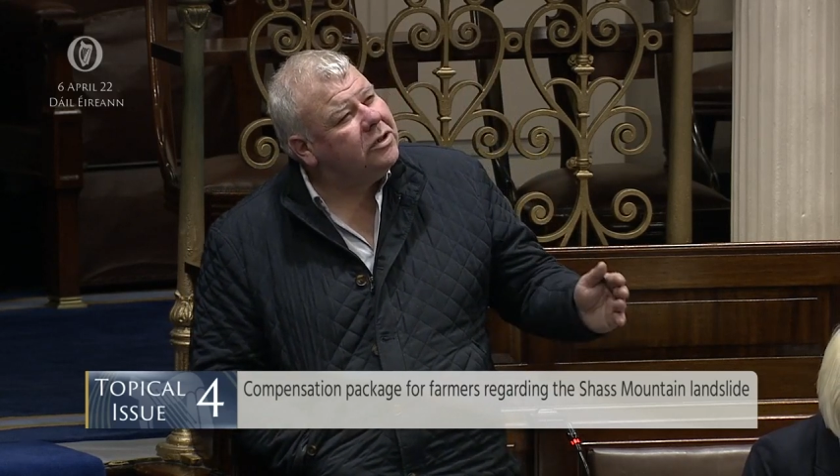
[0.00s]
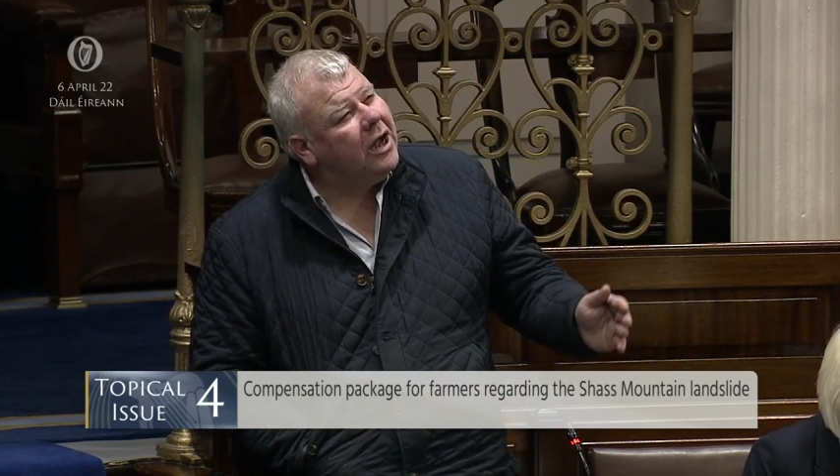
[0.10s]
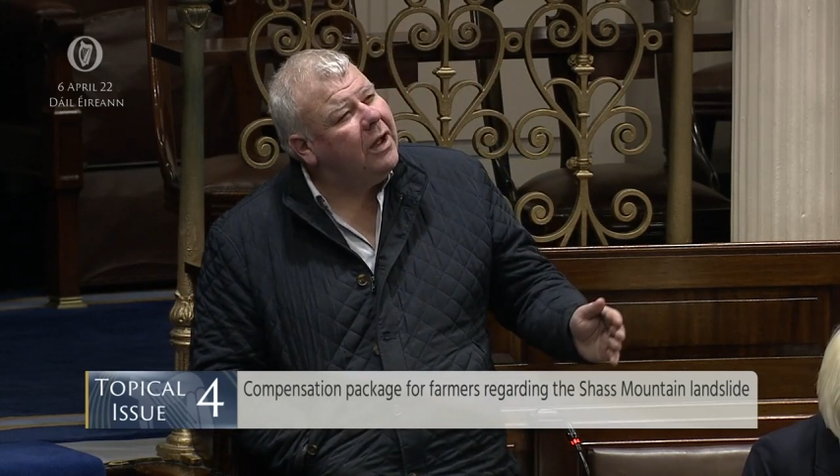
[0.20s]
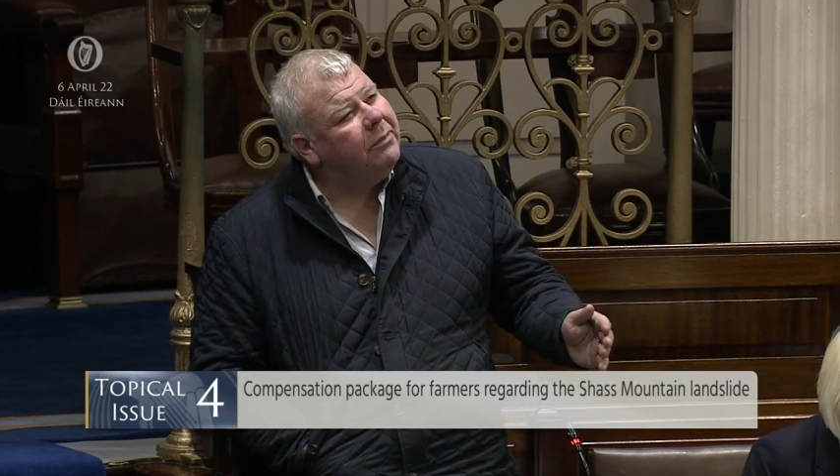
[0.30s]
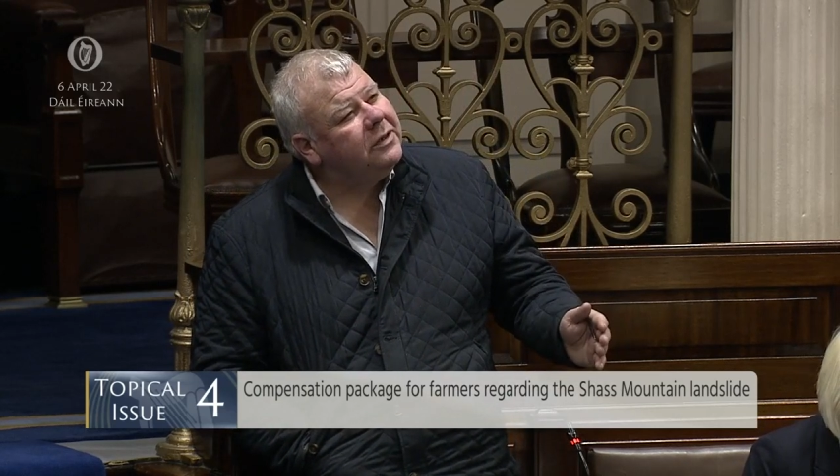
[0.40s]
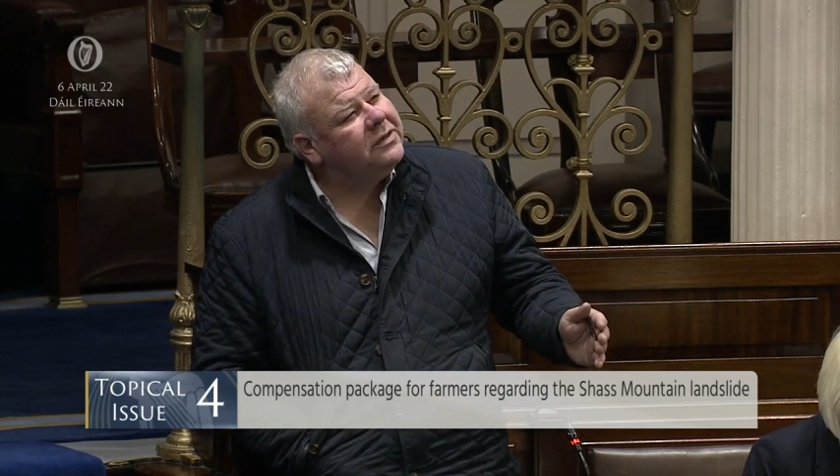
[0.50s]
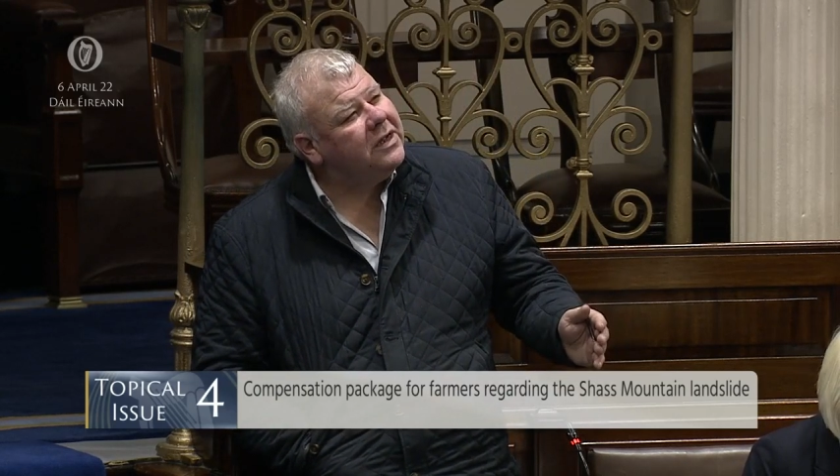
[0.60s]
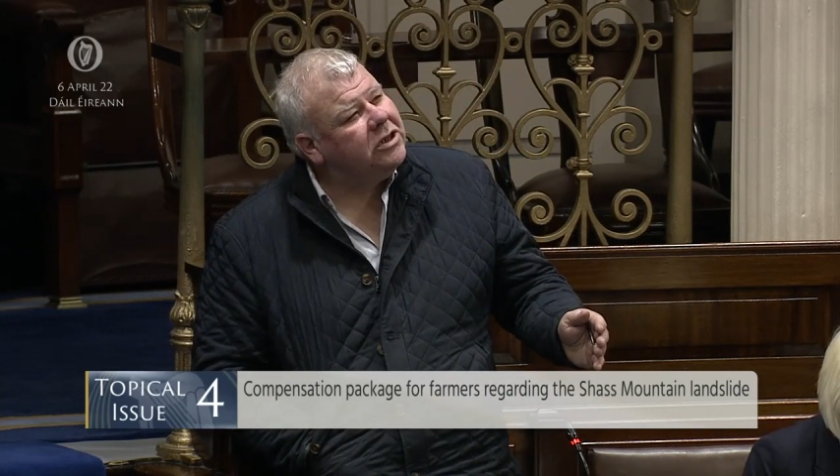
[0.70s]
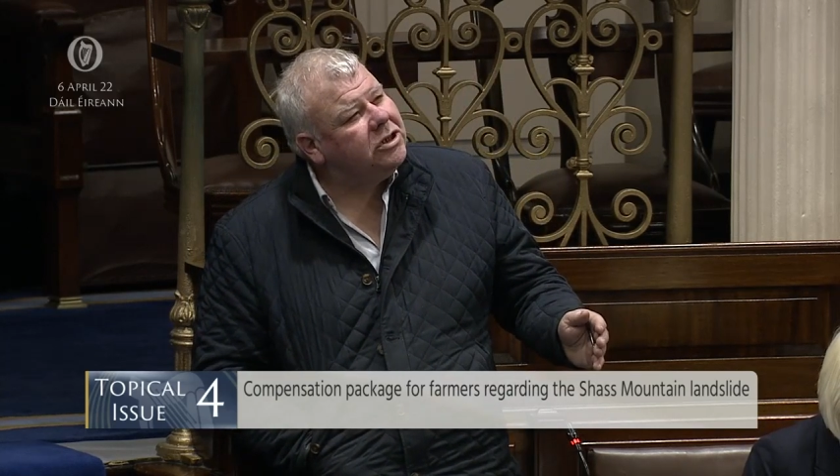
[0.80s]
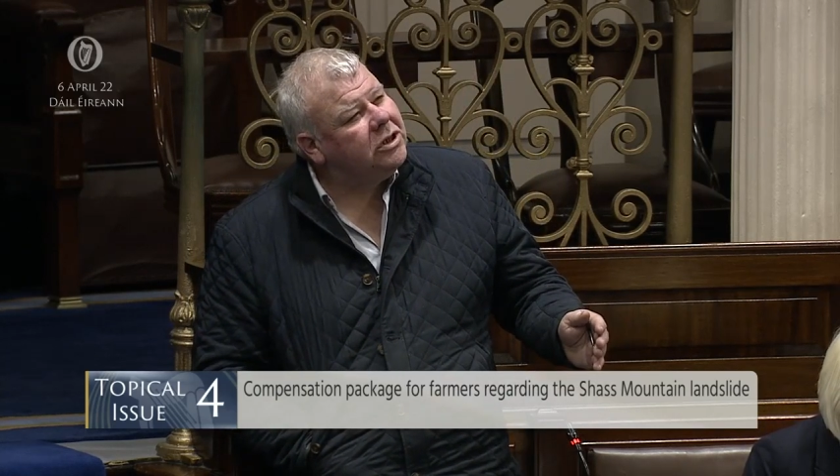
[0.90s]

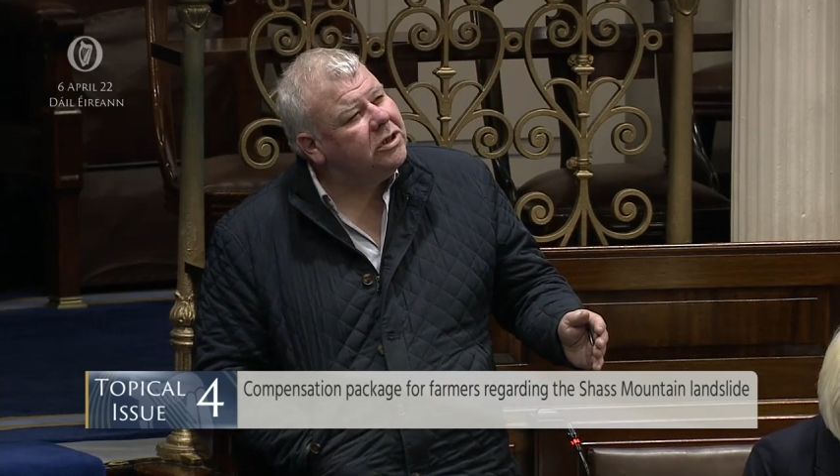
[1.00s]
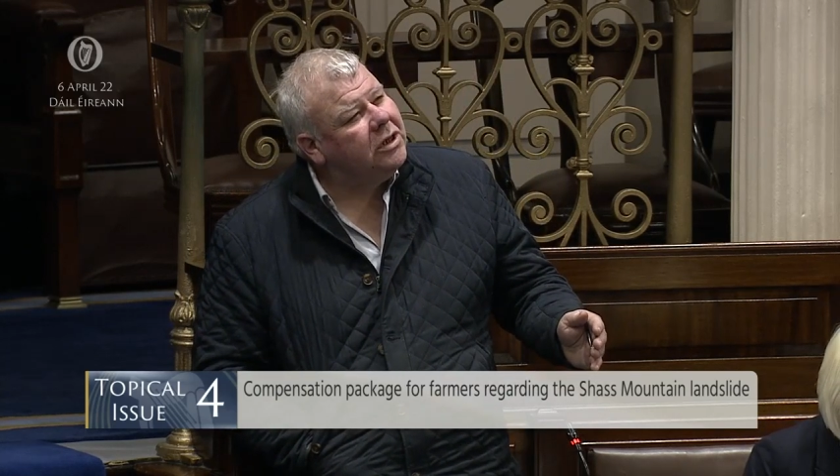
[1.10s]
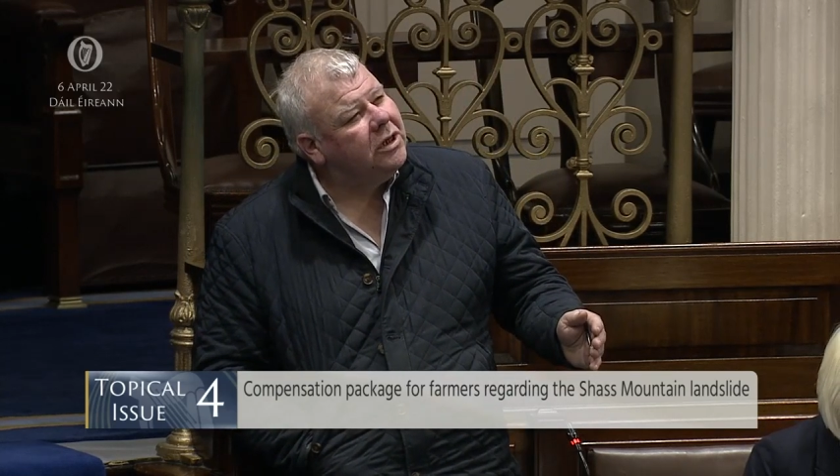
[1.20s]
compensation